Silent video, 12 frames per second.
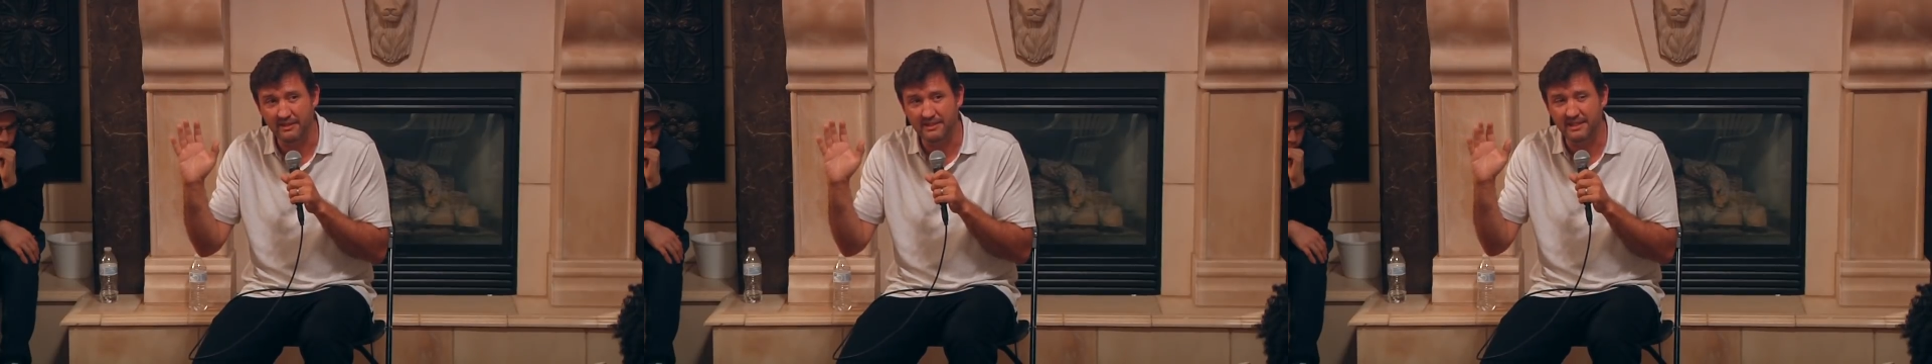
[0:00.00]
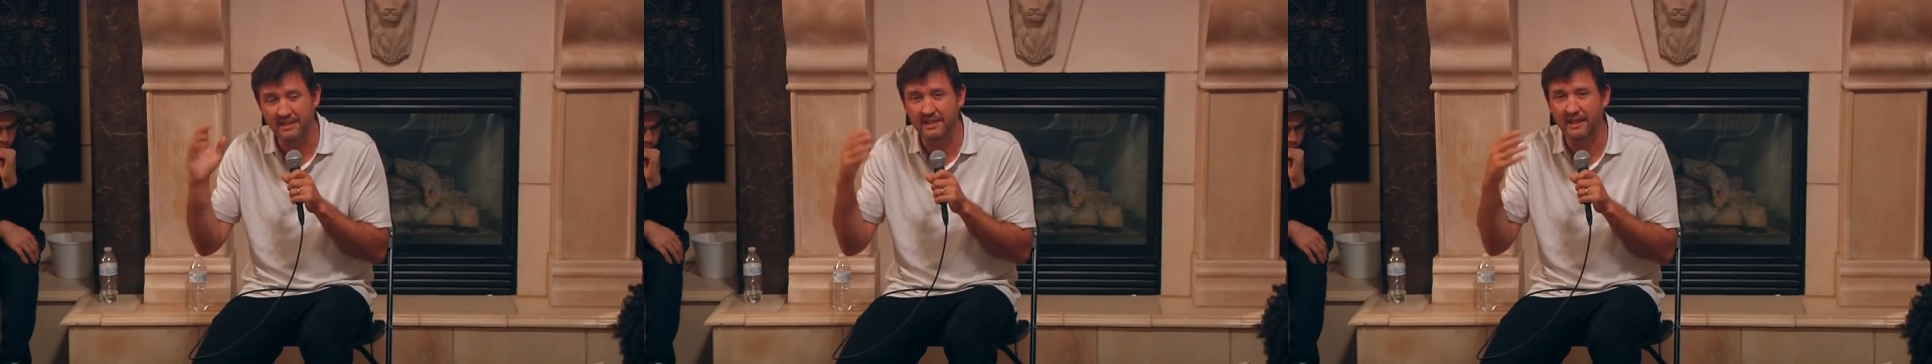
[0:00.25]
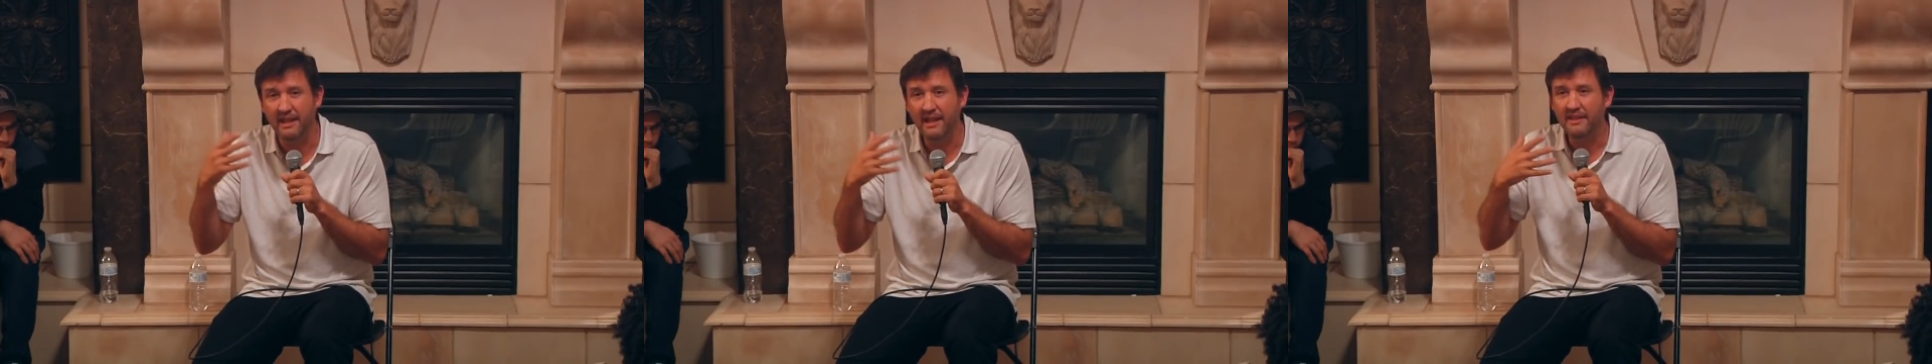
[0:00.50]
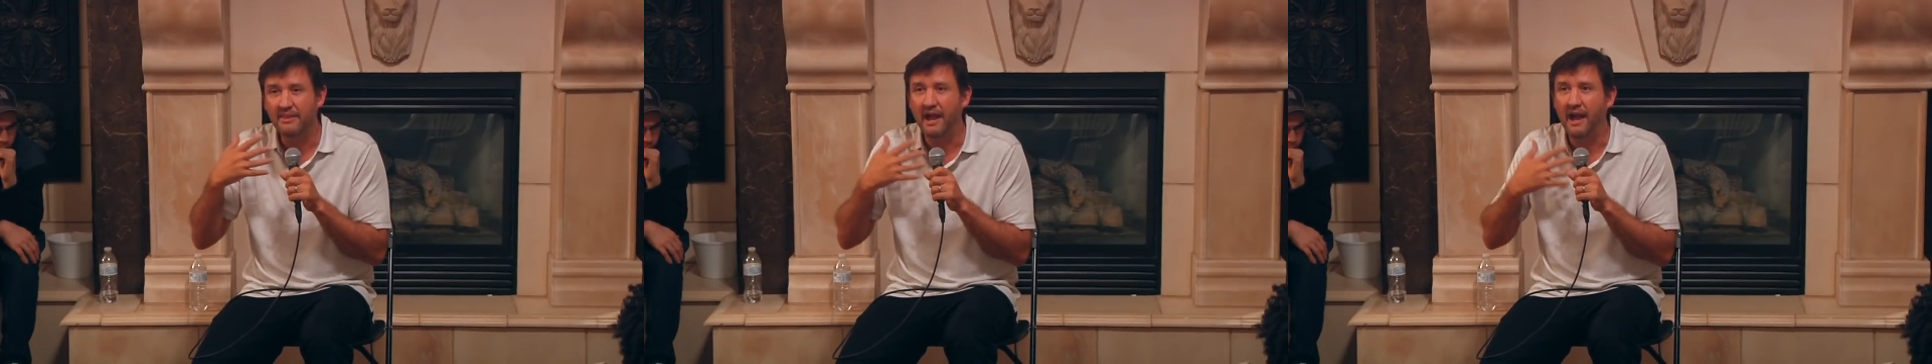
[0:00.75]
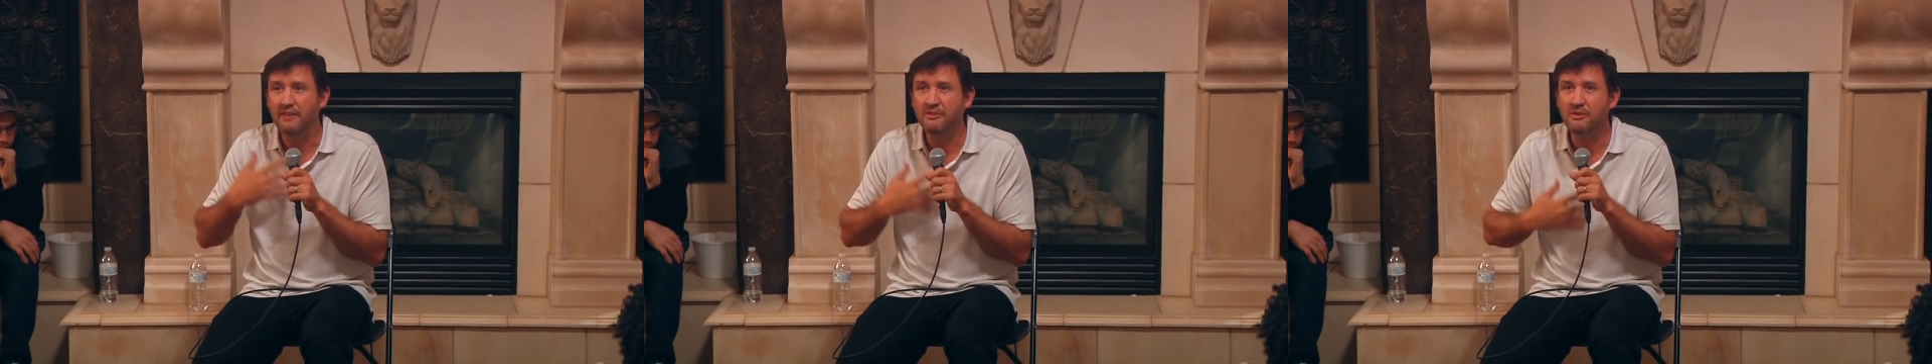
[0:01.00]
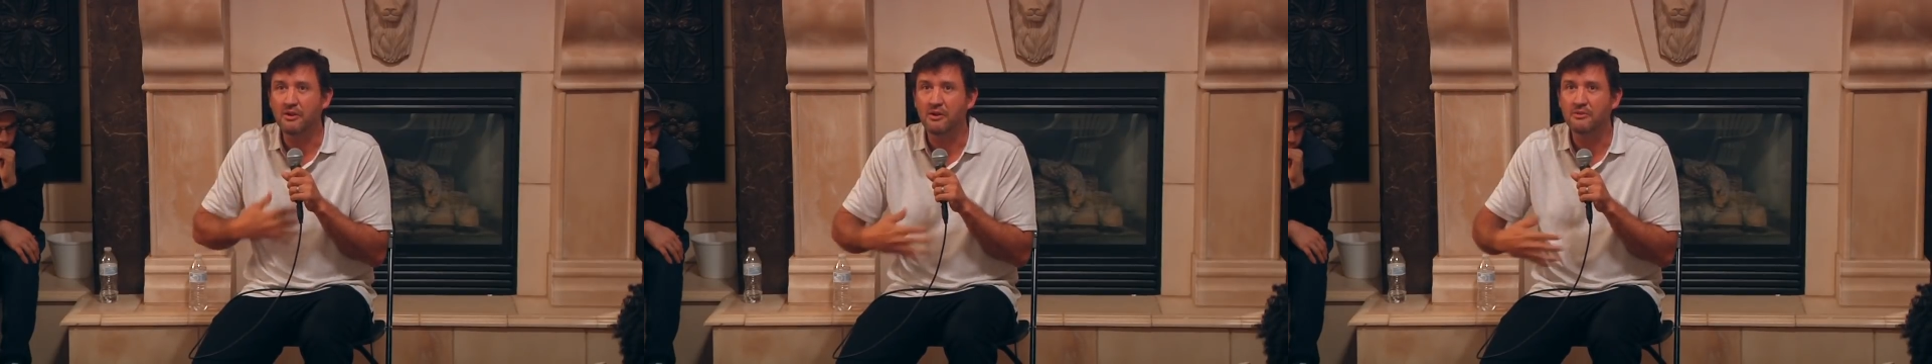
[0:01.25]
You see, the
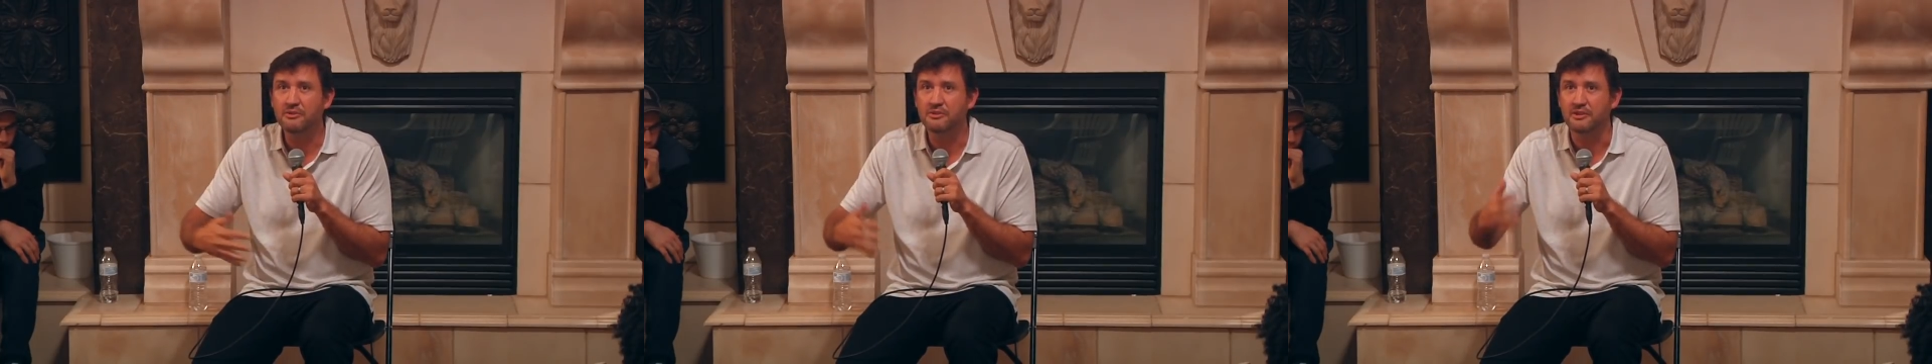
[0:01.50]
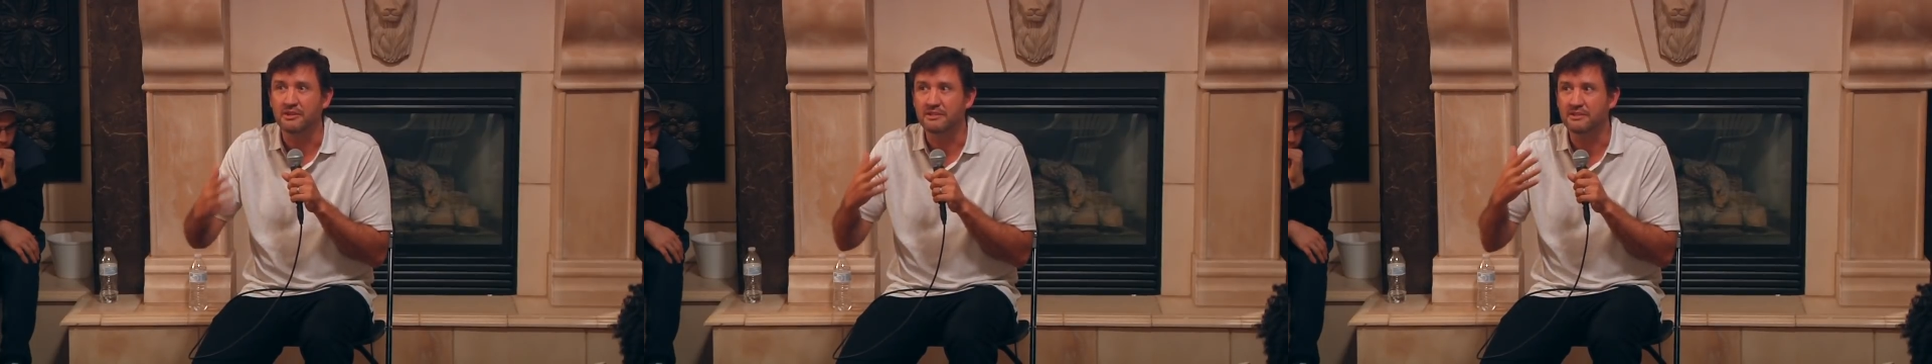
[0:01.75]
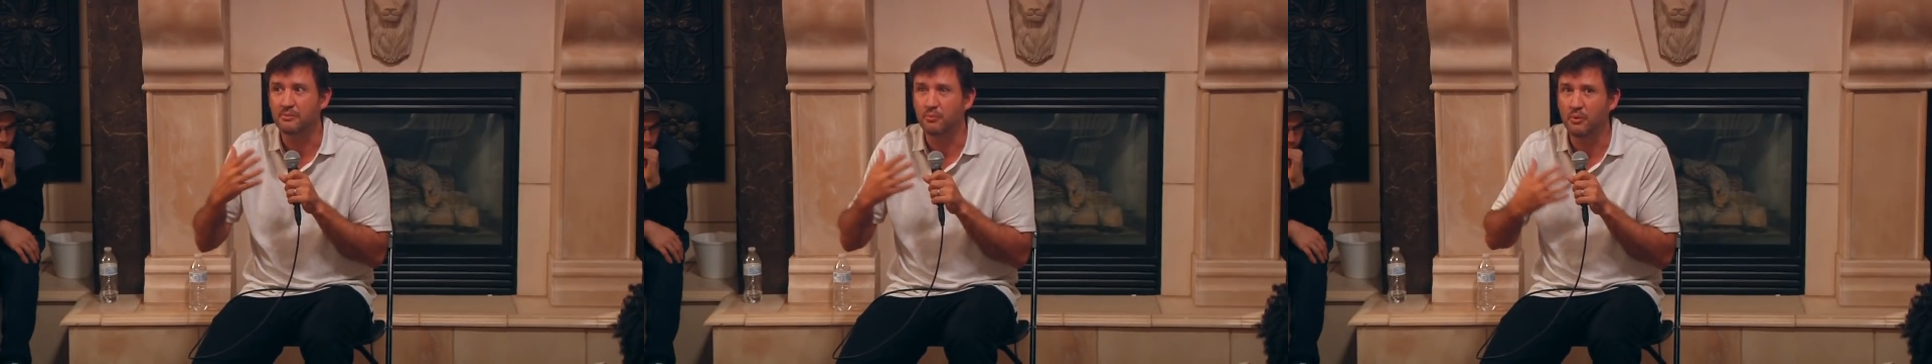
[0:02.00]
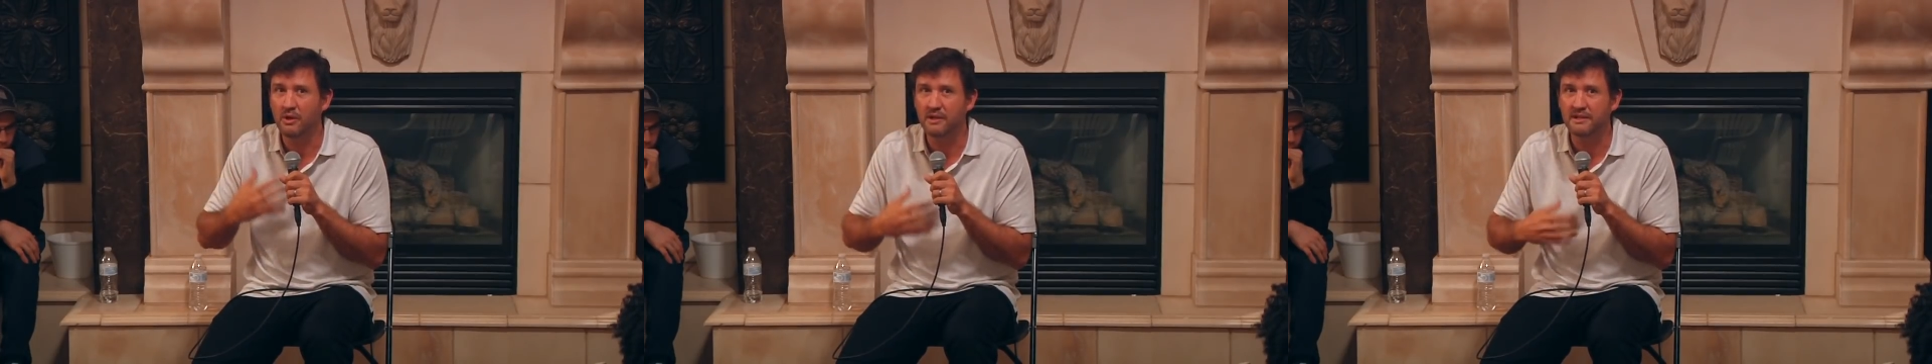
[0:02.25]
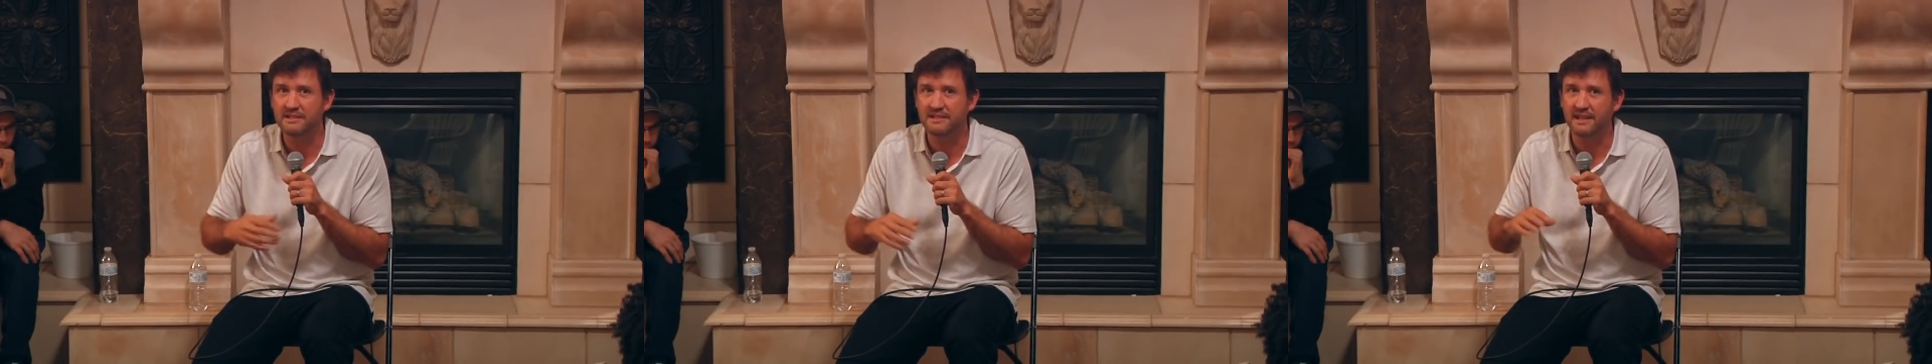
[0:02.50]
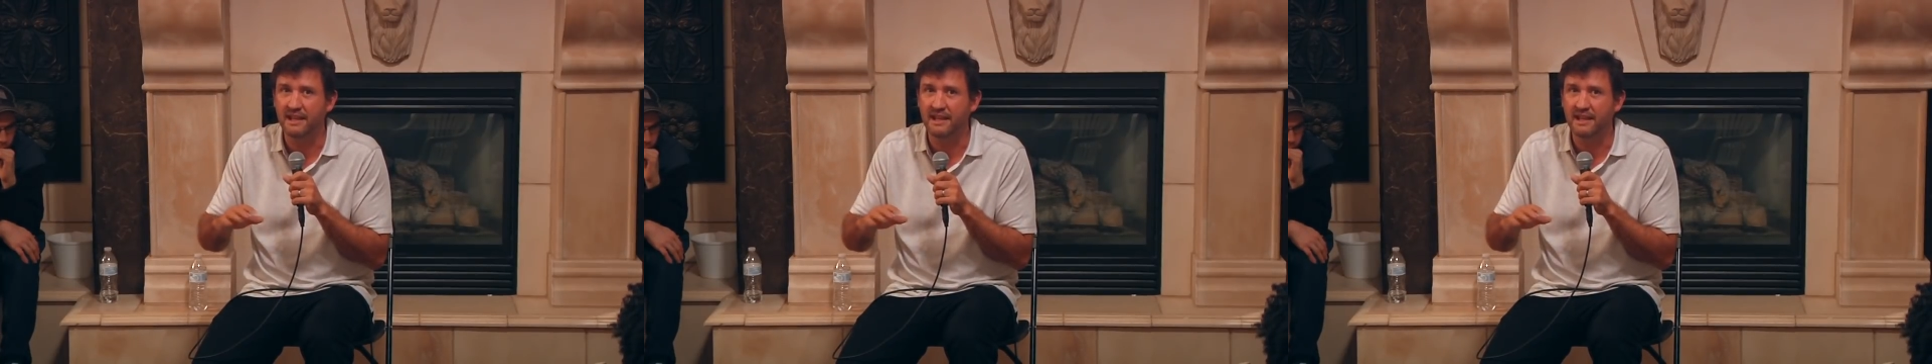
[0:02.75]
unconscious works